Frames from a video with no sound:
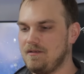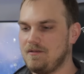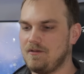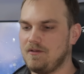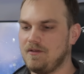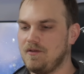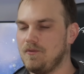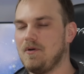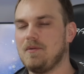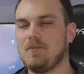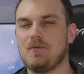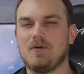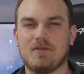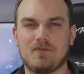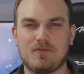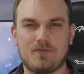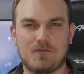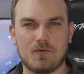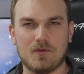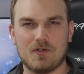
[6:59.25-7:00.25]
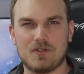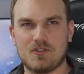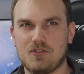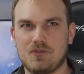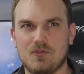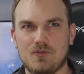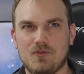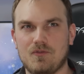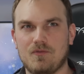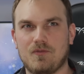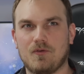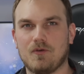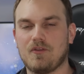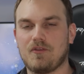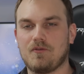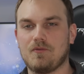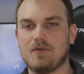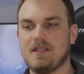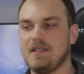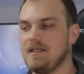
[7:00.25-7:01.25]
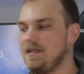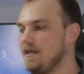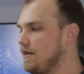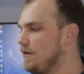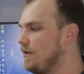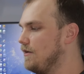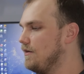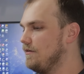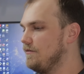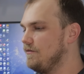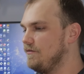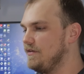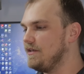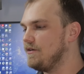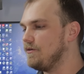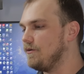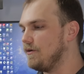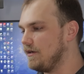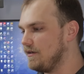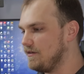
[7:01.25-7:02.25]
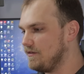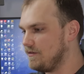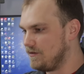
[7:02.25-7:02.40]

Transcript: or the 1.4243 V-Core.